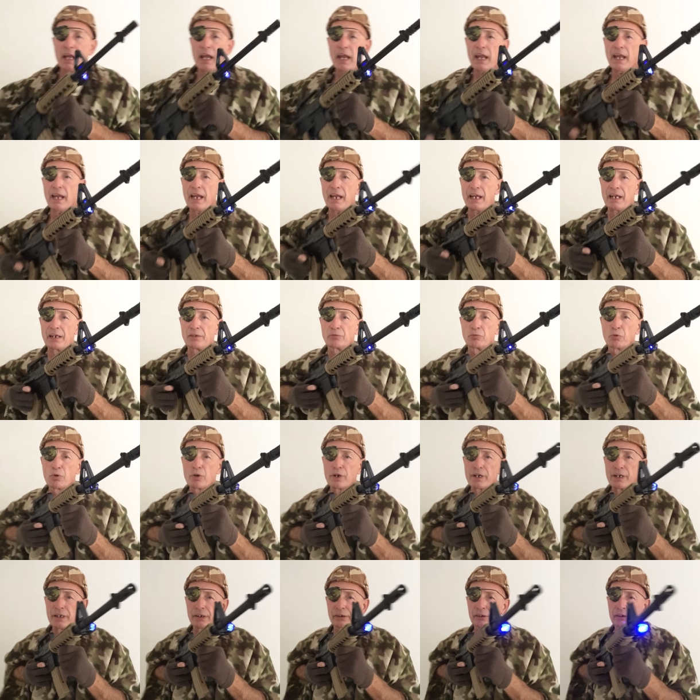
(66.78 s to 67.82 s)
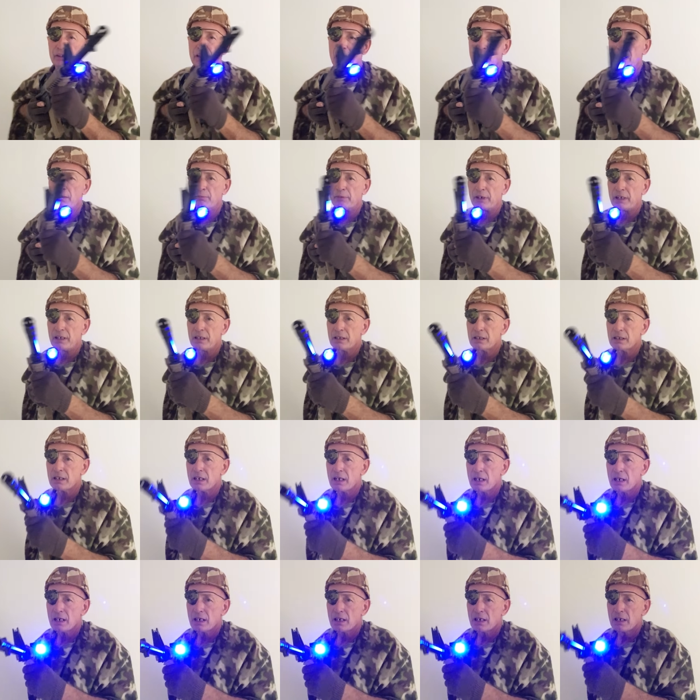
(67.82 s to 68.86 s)
and we are coming,
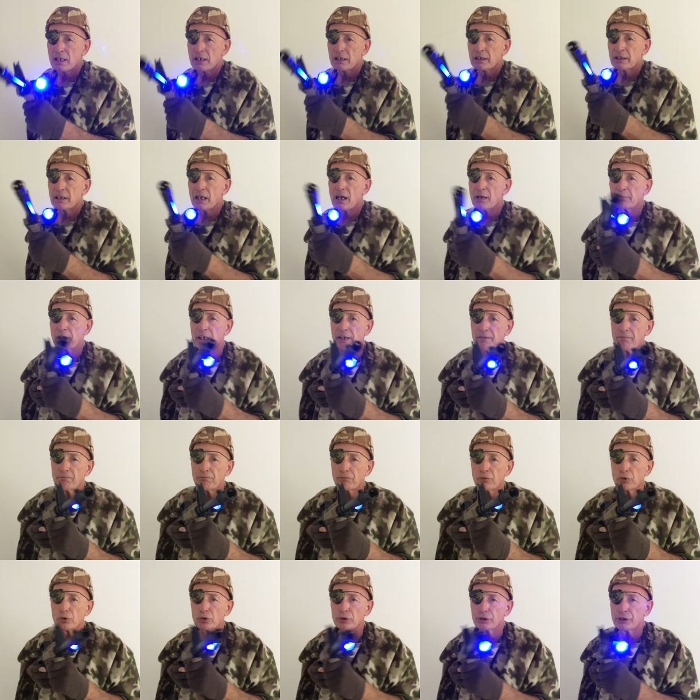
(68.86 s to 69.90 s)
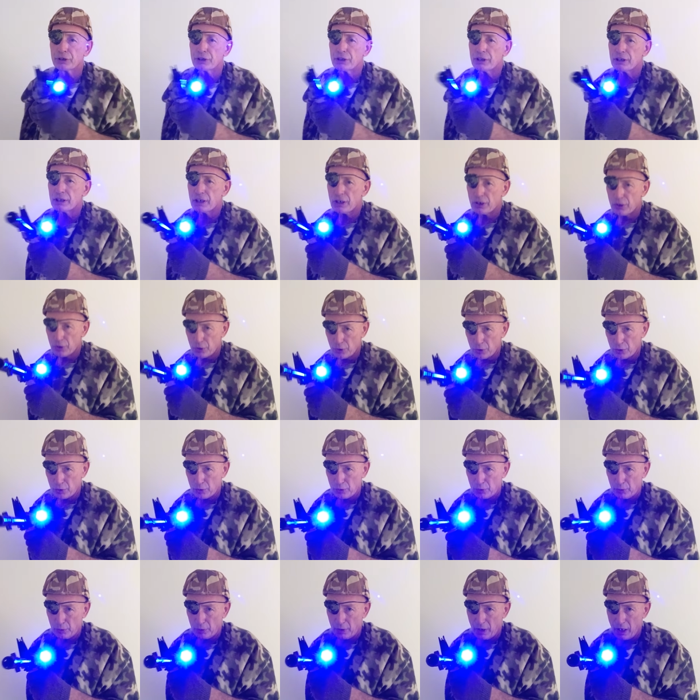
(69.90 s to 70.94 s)
coming for
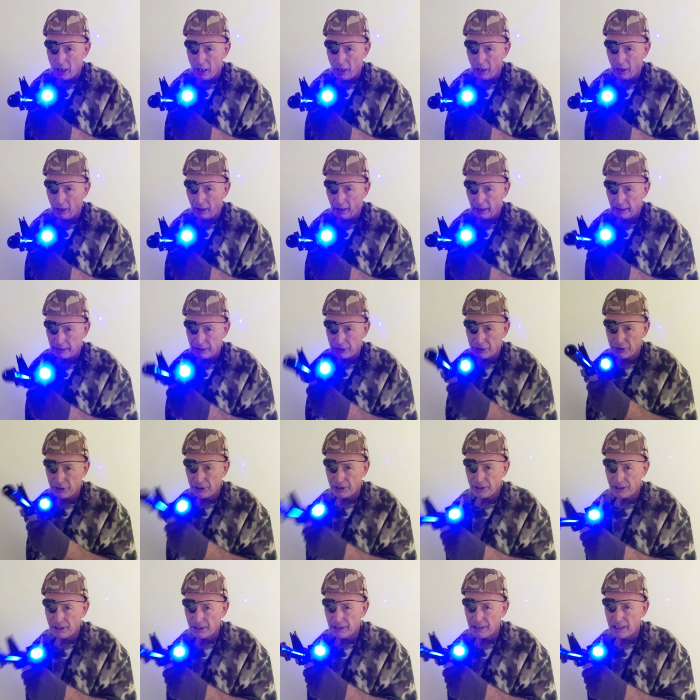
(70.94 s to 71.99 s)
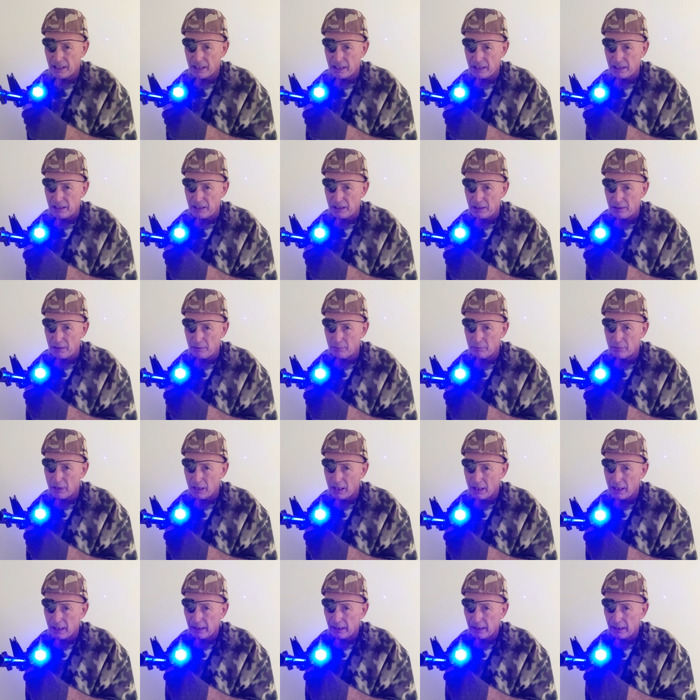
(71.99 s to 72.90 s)
you on Steam,